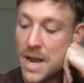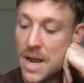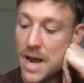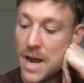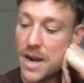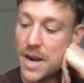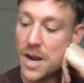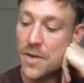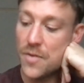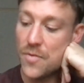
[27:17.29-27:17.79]

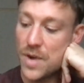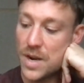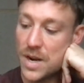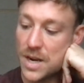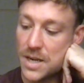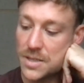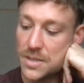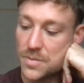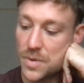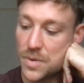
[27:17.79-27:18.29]
And I
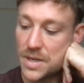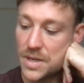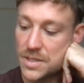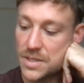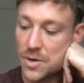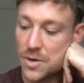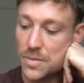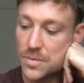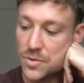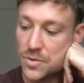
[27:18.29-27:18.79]
realized when I
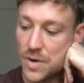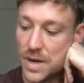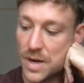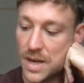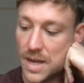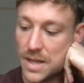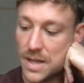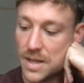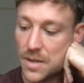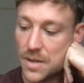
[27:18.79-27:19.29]
stopped
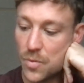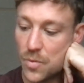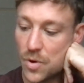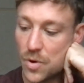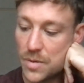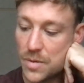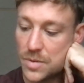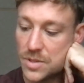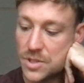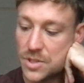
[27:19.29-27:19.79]
drinking that
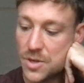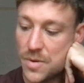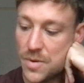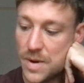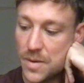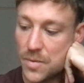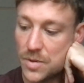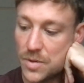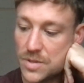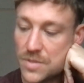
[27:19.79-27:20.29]
what I was
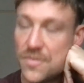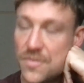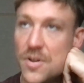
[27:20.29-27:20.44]
doing was,